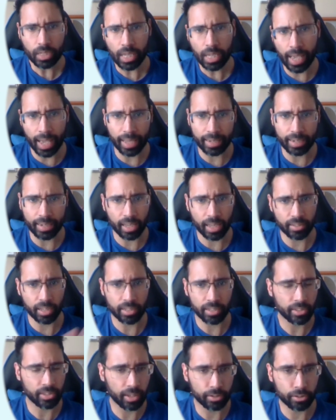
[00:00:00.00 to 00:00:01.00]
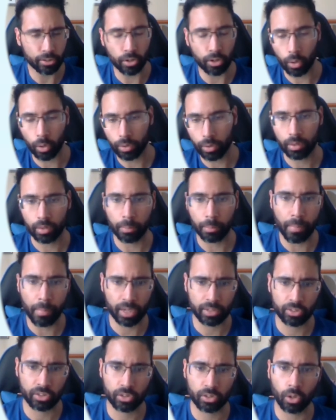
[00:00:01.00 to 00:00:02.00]
And as I said, the
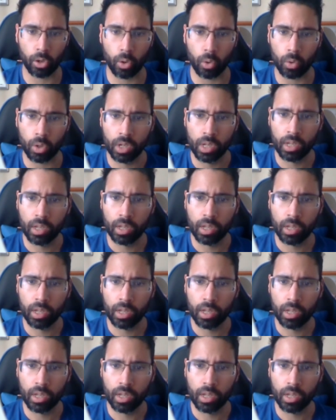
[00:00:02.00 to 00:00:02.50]
Mexico